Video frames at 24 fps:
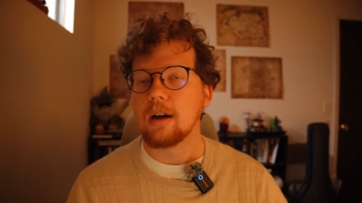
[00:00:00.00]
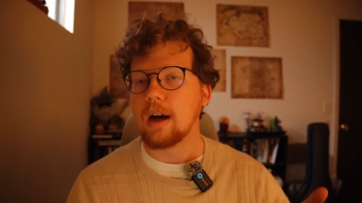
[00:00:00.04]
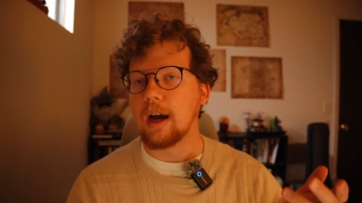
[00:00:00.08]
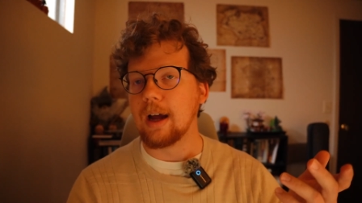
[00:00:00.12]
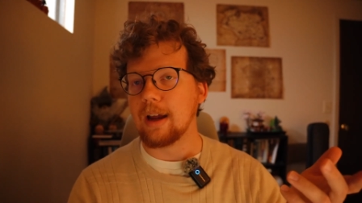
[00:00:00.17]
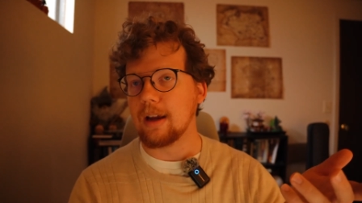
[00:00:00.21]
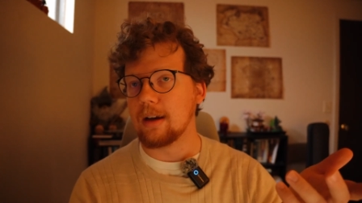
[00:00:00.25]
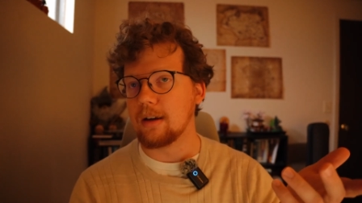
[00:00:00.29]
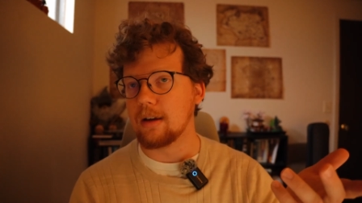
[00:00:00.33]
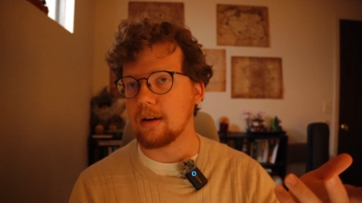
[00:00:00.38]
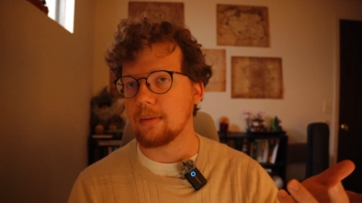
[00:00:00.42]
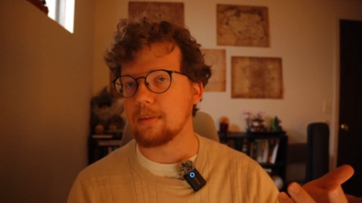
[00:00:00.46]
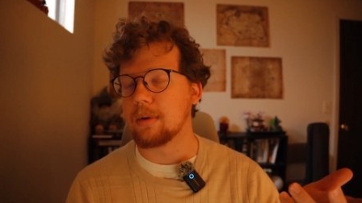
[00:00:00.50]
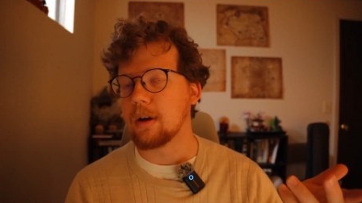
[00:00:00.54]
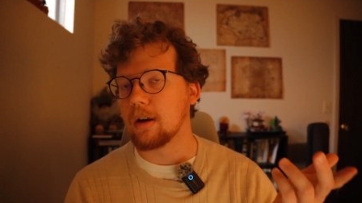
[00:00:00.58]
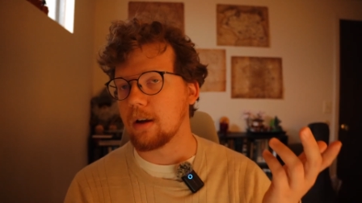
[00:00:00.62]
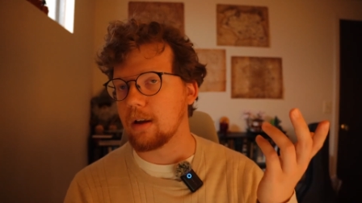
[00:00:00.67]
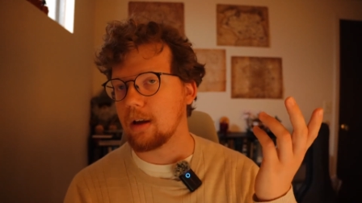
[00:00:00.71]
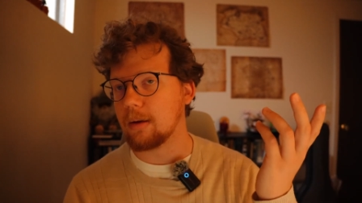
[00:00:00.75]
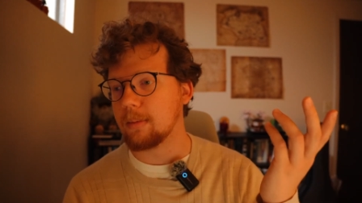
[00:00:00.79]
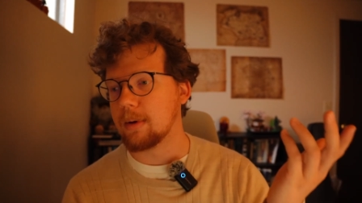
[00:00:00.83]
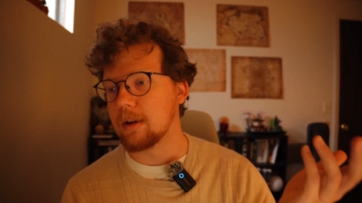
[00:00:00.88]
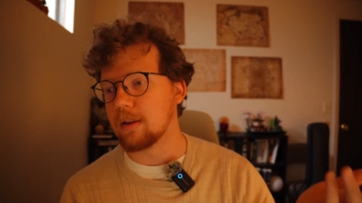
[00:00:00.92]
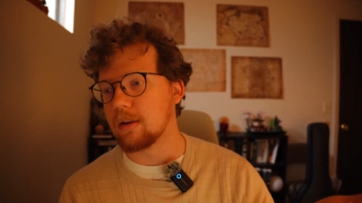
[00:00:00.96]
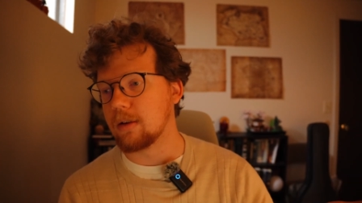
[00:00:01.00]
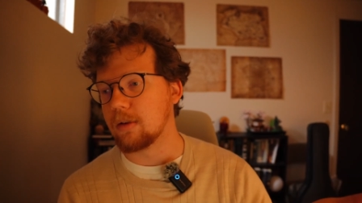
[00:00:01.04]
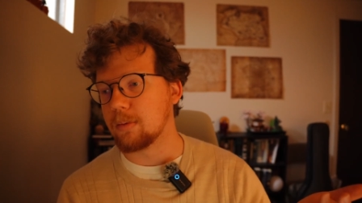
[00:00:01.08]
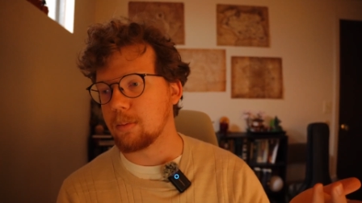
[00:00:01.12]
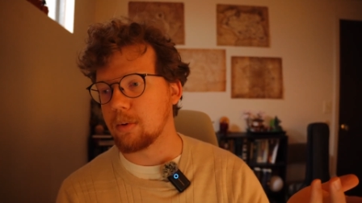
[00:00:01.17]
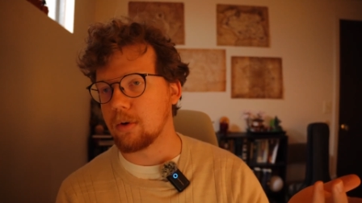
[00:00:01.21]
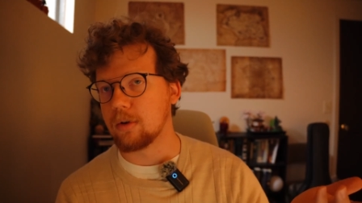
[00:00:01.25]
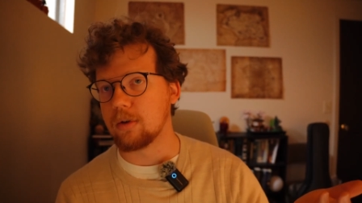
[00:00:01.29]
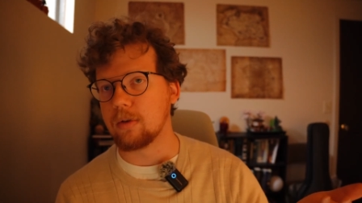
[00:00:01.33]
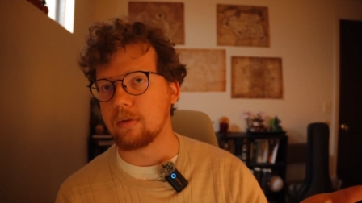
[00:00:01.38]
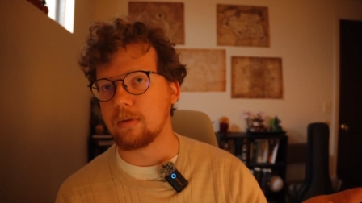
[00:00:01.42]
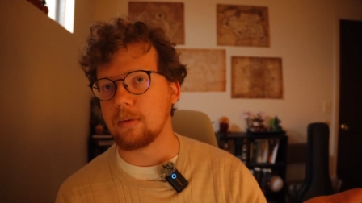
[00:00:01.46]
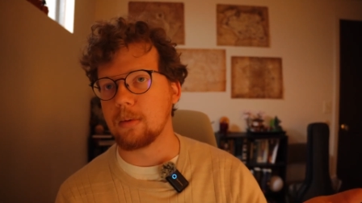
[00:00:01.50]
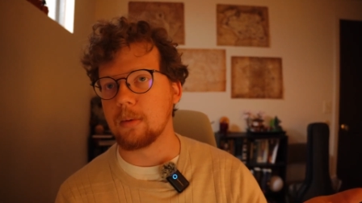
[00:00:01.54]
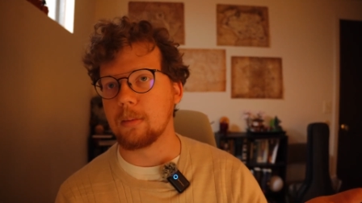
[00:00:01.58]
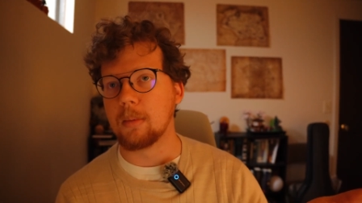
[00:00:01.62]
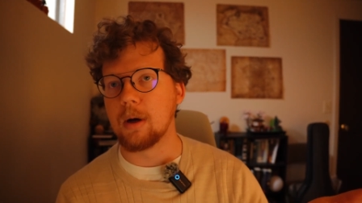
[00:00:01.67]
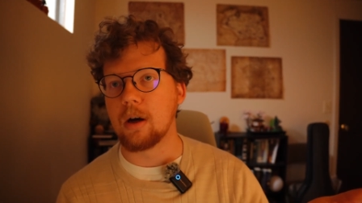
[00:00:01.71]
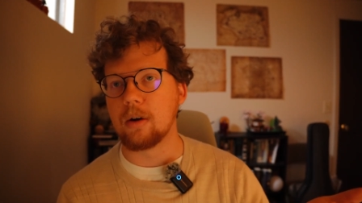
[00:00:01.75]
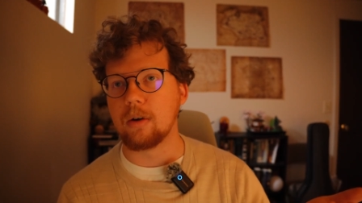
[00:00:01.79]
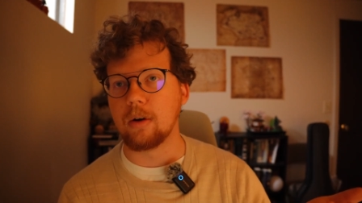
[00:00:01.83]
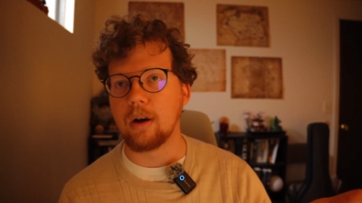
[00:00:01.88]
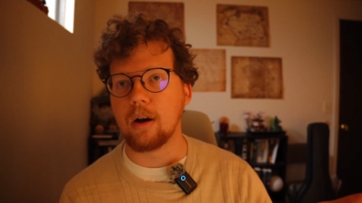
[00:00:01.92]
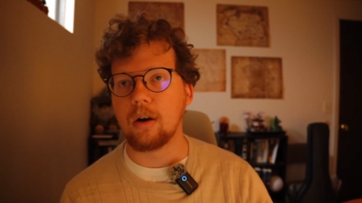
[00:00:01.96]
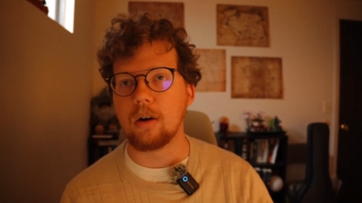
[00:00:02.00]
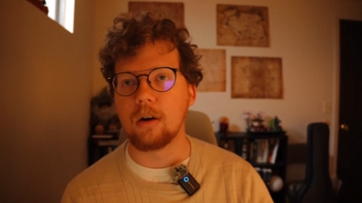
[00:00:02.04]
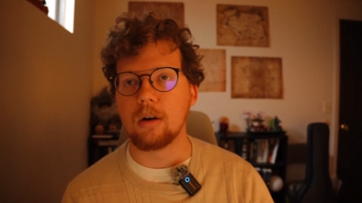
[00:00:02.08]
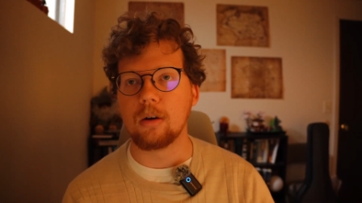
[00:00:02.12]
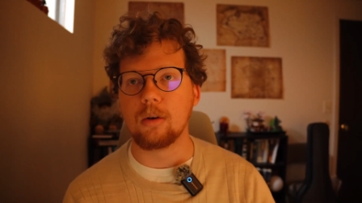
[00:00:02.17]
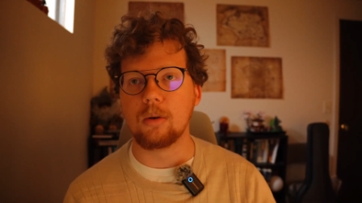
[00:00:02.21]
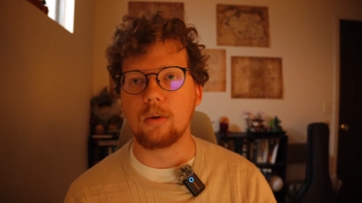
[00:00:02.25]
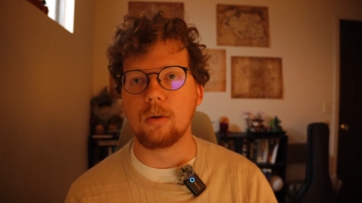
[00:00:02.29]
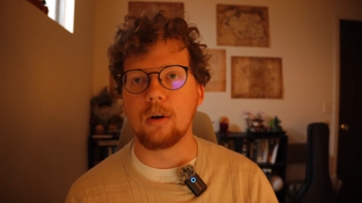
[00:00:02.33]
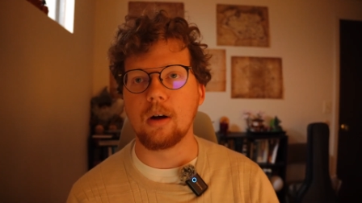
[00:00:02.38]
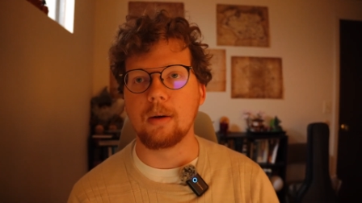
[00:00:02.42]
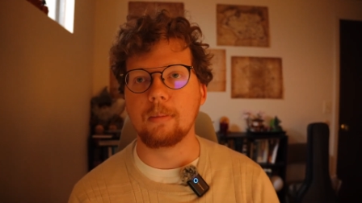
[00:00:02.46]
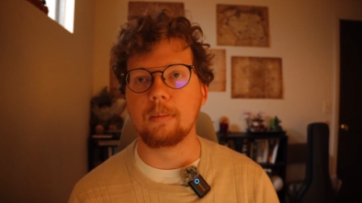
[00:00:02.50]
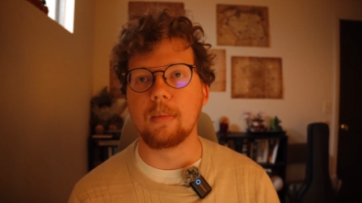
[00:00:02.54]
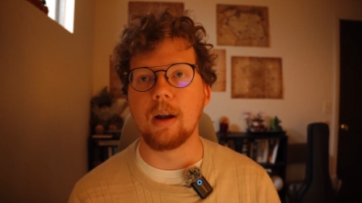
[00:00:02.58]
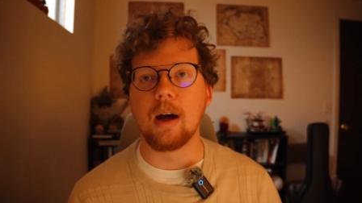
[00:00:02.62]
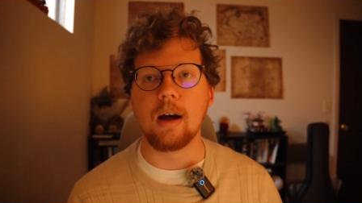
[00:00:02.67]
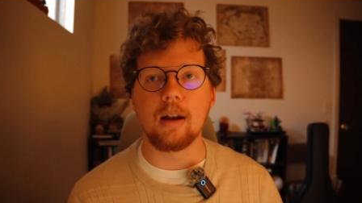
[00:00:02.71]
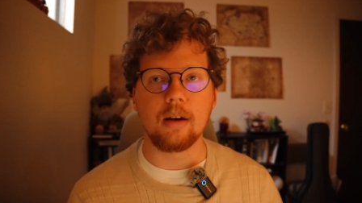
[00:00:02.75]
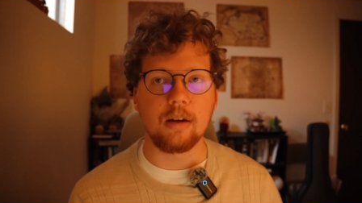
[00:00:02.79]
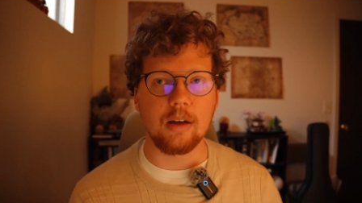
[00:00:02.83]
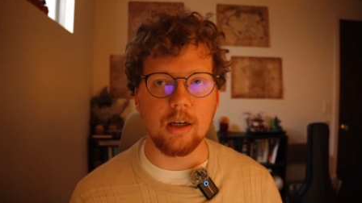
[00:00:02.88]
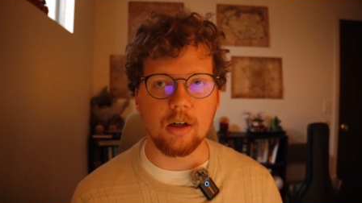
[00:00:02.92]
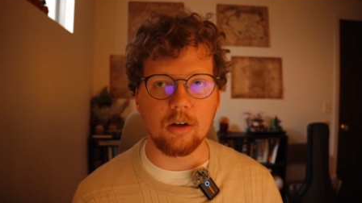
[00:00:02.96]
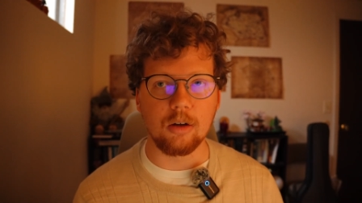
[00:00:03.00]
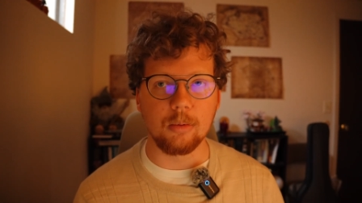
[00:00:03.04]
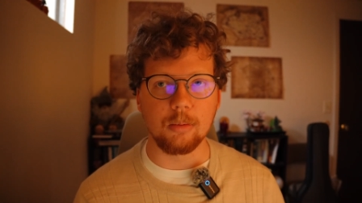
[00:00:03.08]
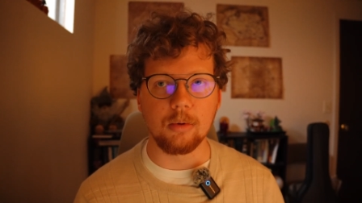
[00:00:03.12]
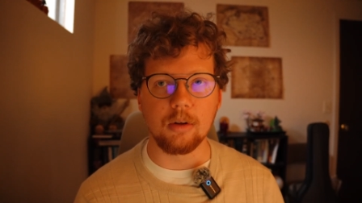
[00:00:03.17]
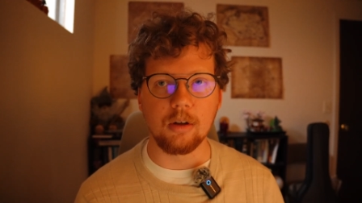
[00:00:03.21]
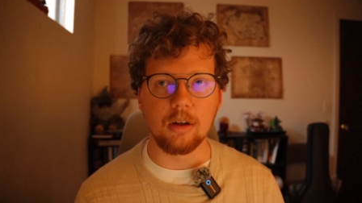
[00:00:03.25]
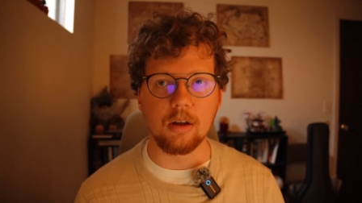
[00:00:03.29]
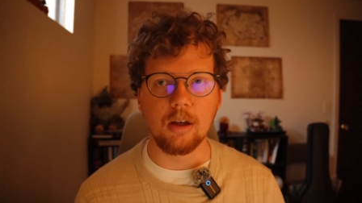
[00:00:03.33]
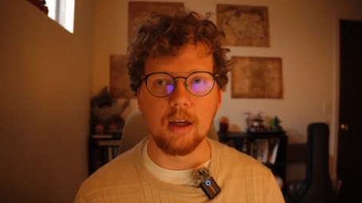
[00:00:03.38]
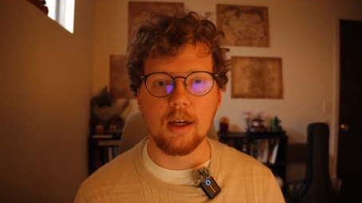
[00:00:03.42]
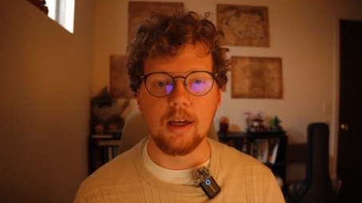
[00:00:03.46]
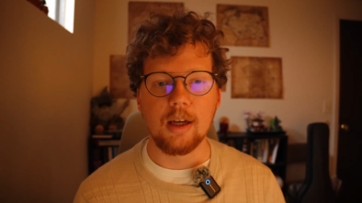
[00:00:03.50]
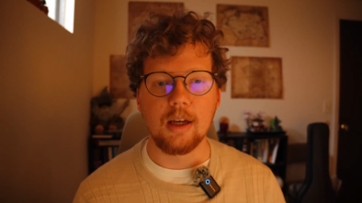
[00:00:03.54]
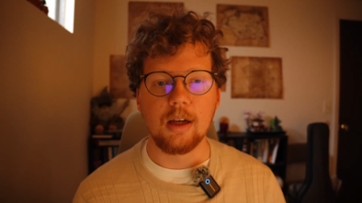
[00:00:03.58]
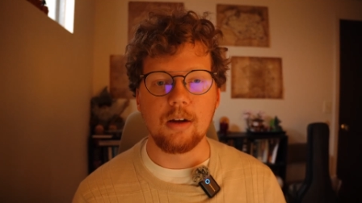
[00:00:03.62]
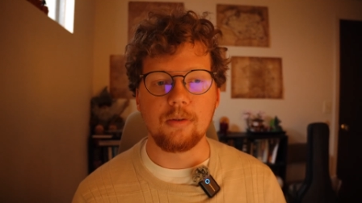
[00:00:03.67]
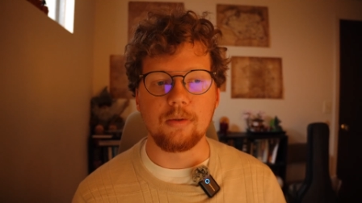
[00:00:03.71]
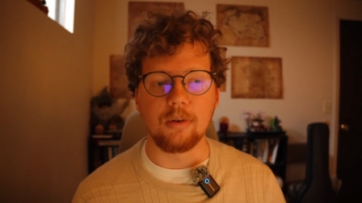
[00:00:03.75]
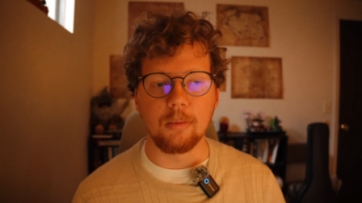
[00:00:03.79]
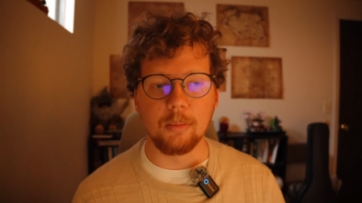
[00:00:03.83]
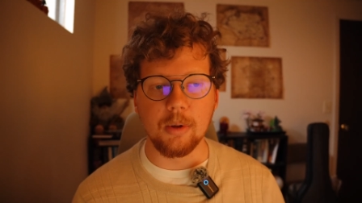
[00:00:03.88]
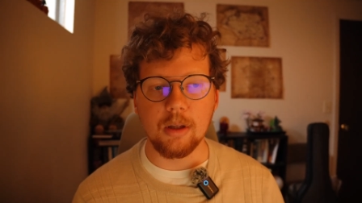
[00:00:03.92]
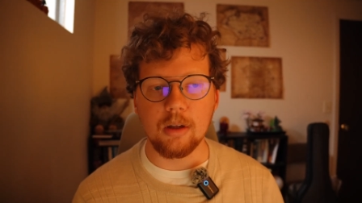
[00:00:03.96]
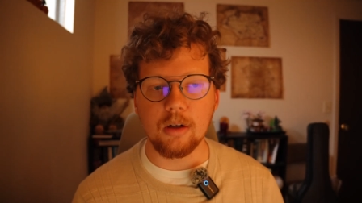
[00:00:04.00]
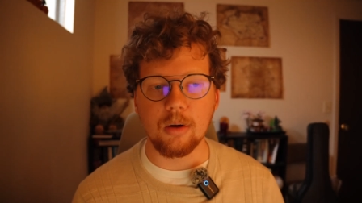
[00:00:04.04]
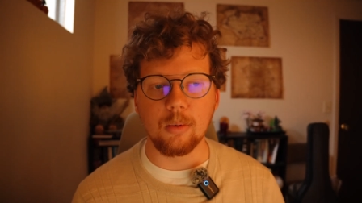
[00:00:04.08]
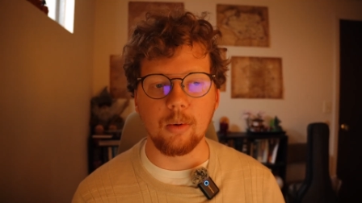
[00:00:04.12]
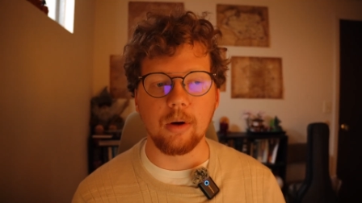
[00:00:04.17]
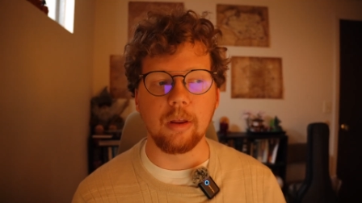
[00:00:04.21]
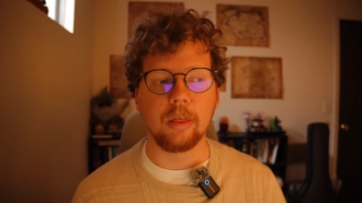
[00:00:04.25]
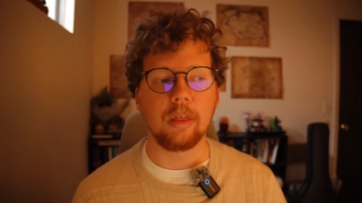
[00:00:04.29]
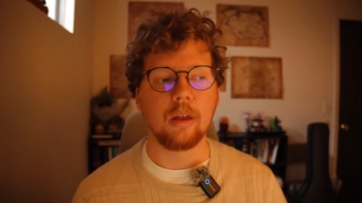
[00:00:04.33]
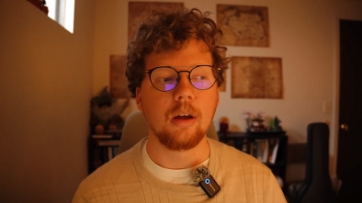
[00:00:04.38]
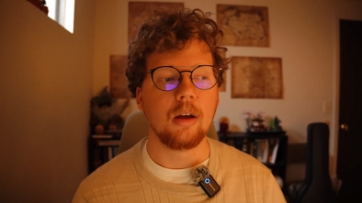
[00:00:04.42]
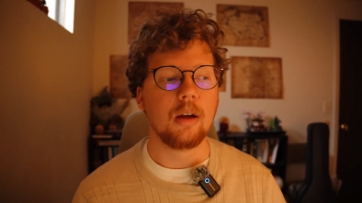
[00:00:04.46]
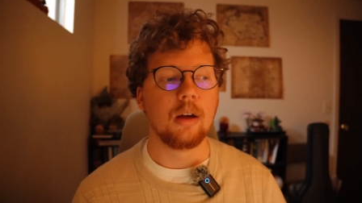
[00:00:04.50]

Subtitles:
I ended up talking about this person from the modern era who I'm not terribly familiar with.